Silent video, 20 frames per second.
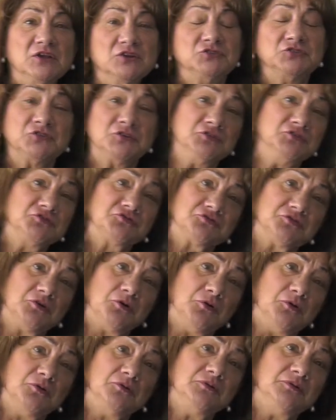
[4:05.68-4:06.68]
to
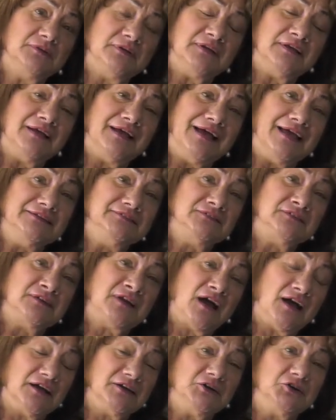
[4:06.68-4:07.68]
control and
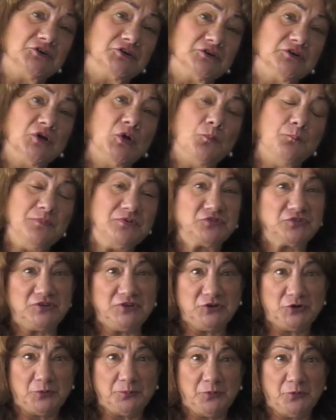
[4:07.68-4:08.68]
conquer
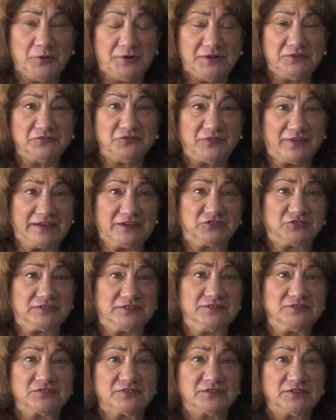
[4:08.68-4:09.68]
mosquito-borne
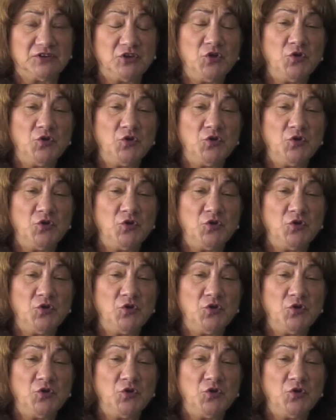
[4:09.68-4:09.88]
infections.